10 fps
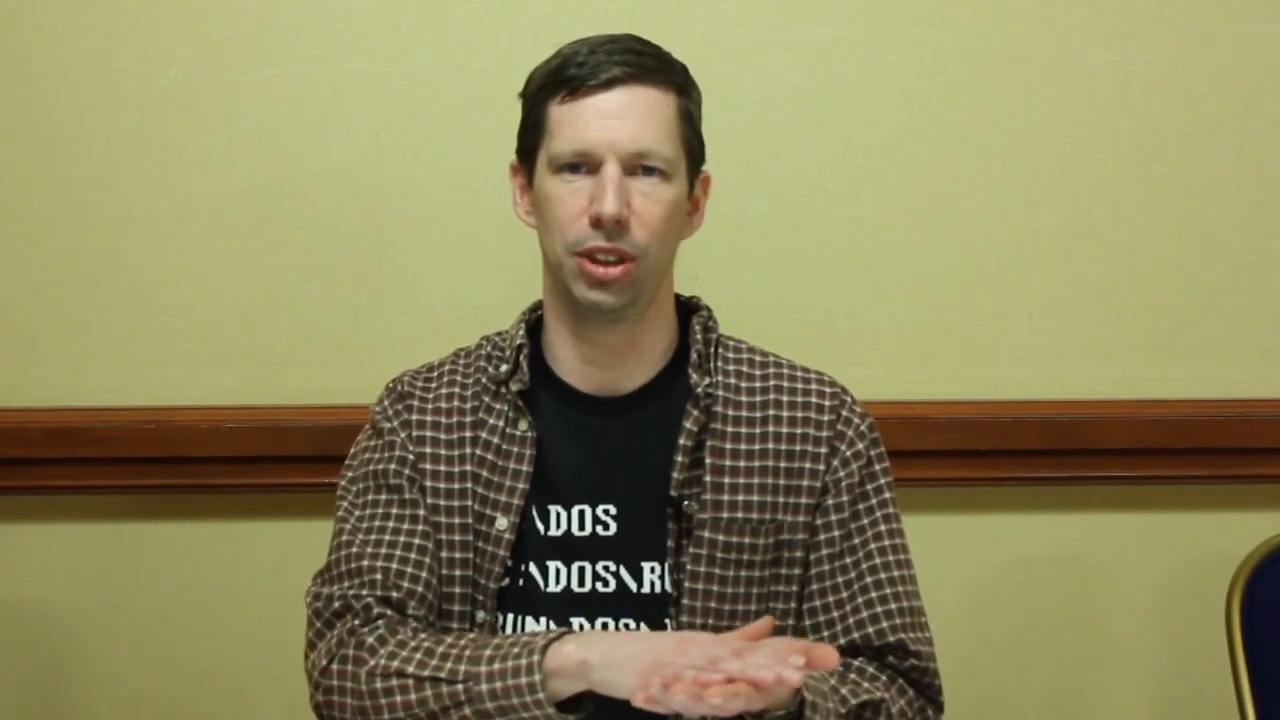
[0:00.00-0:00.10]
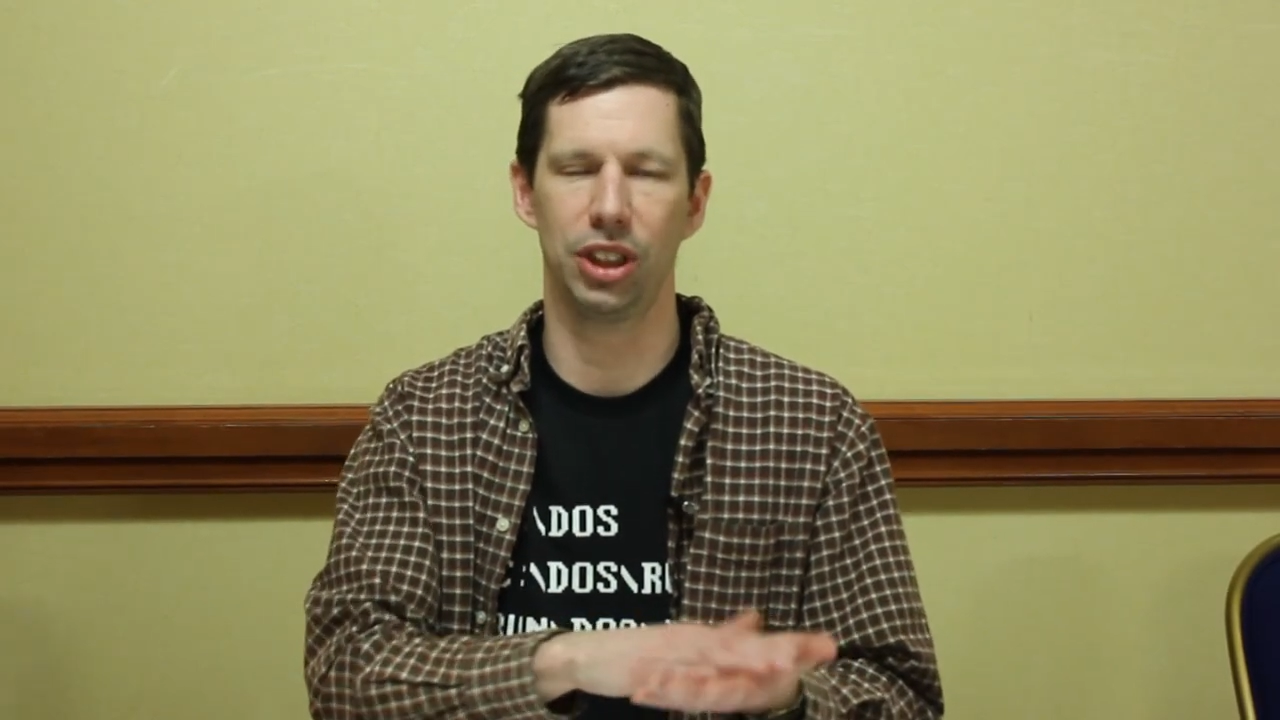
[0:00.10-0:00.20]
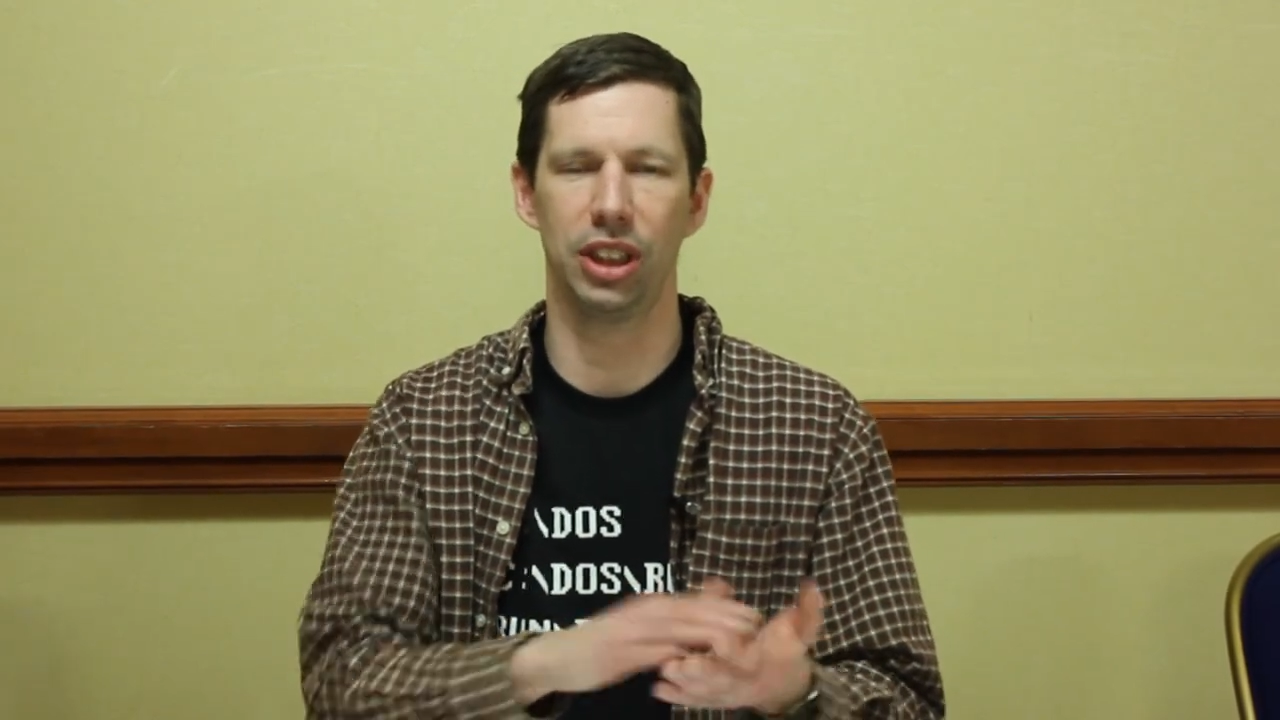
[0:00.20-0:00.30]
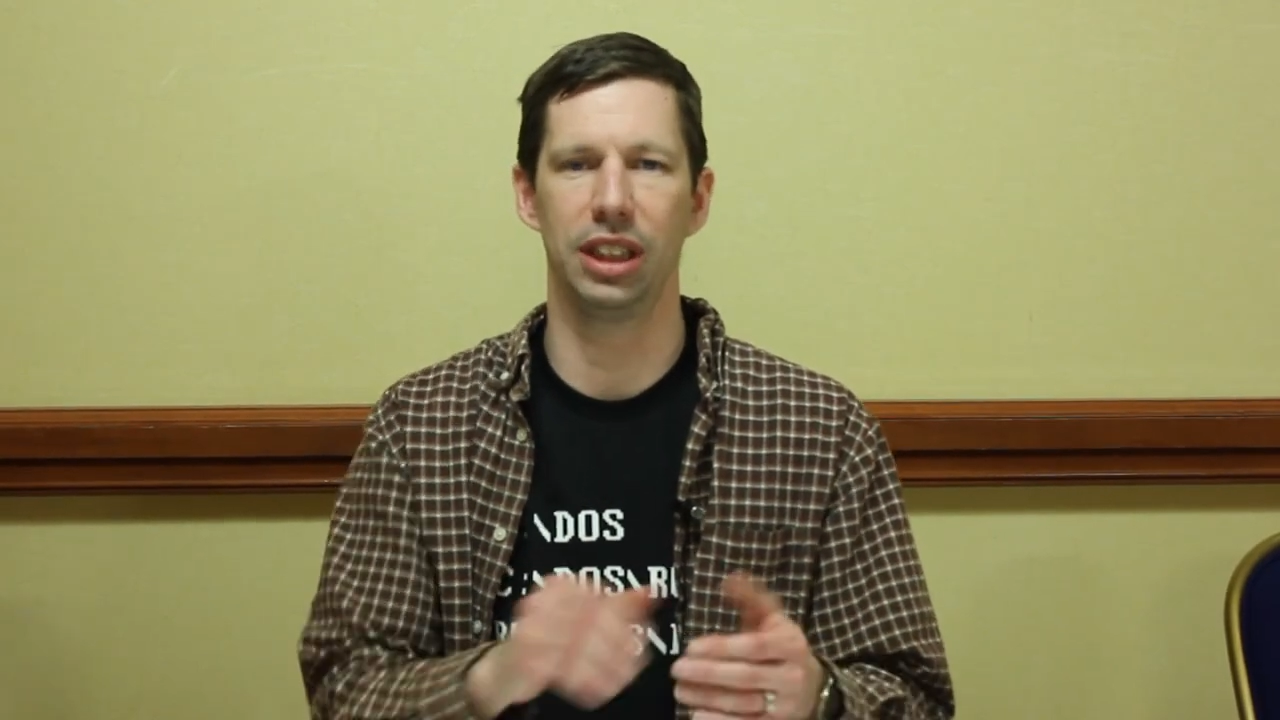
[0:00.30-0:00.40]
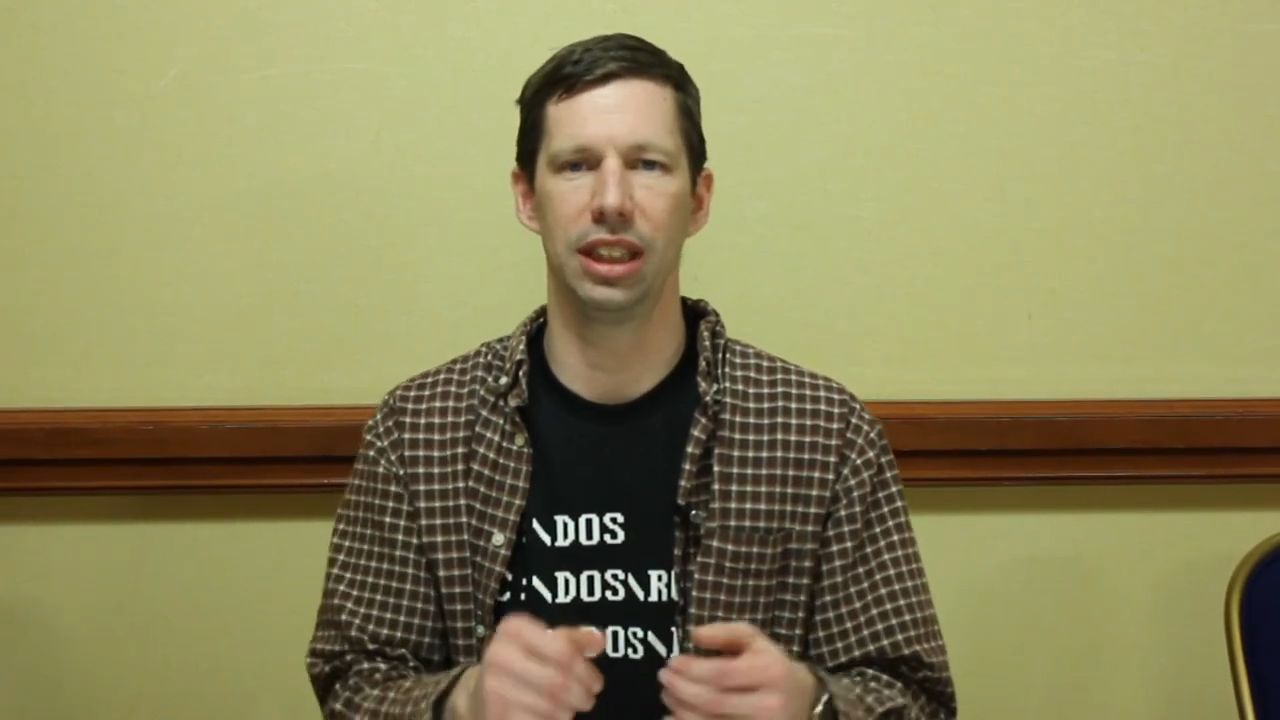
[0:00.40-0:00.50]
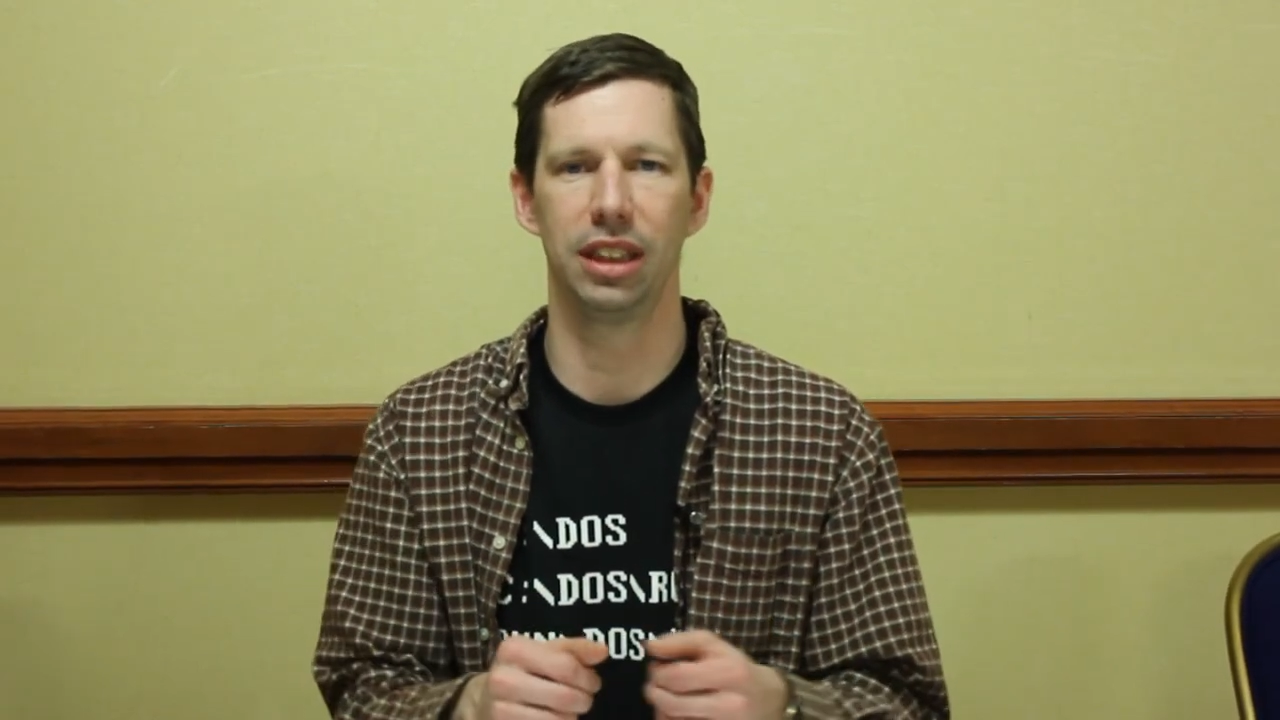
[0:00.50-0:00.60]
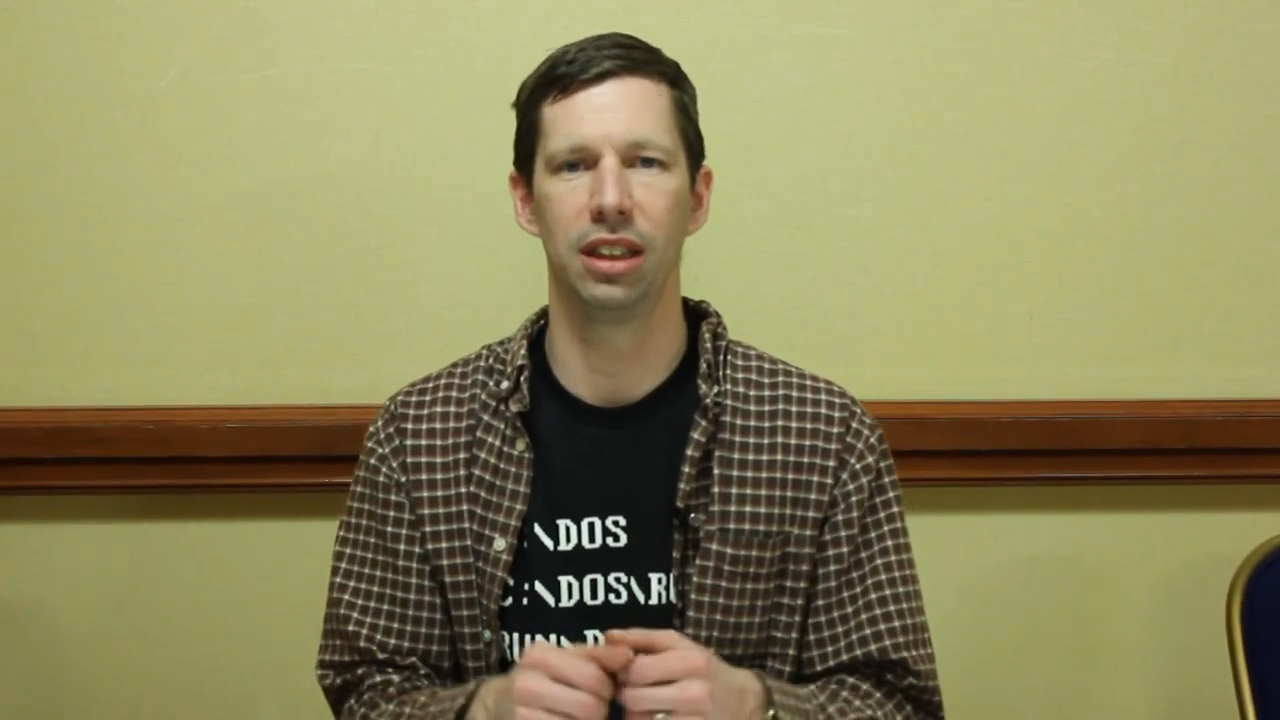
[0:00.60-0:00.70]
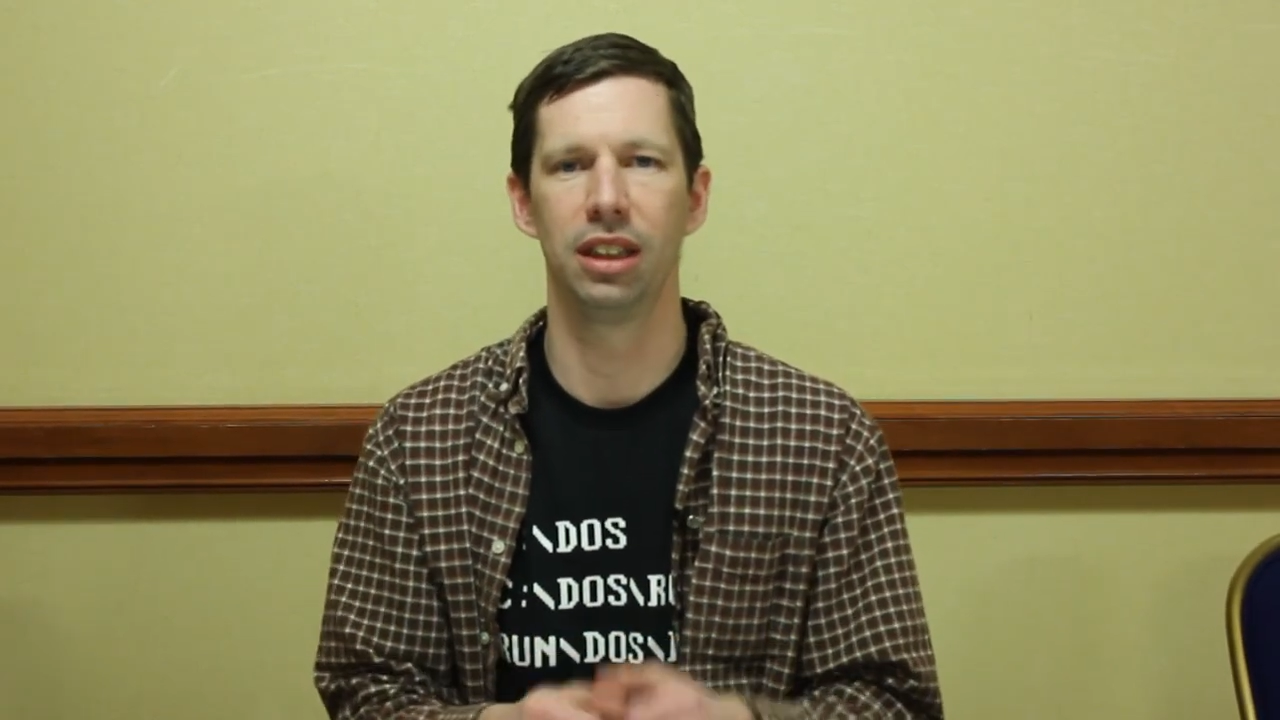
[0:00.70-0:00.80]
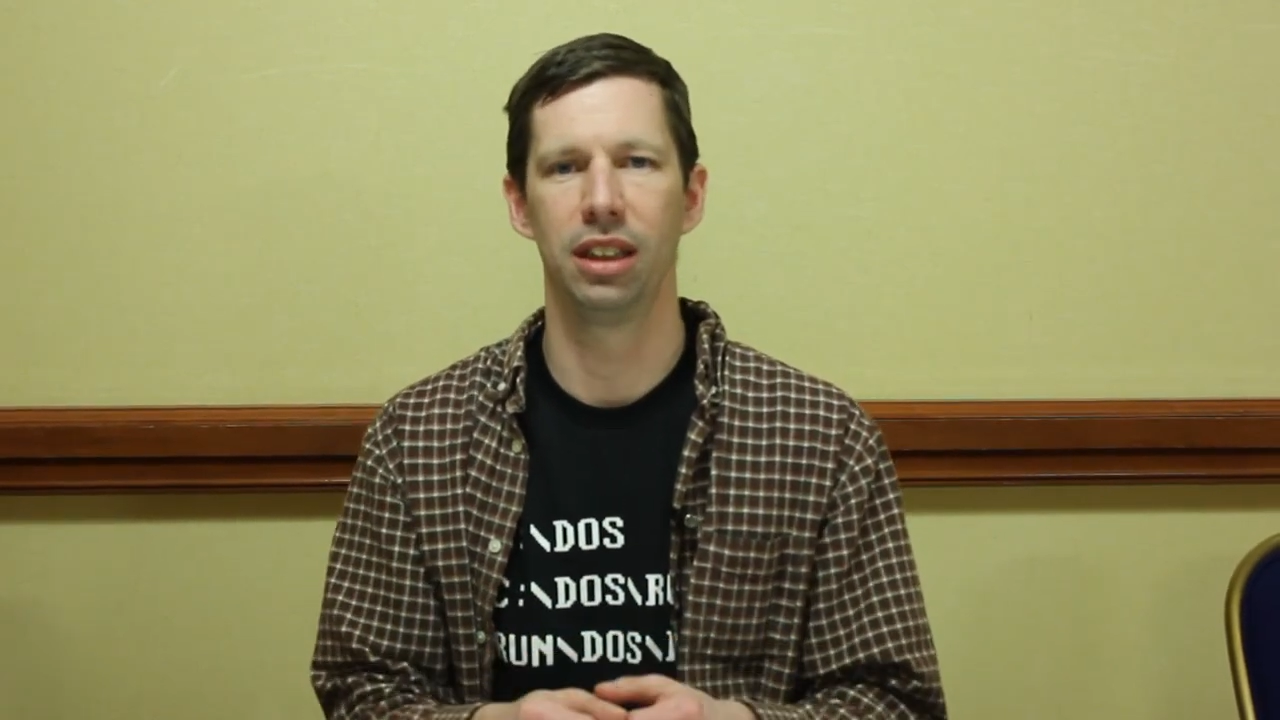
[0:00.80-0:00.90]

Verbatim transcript: mission need?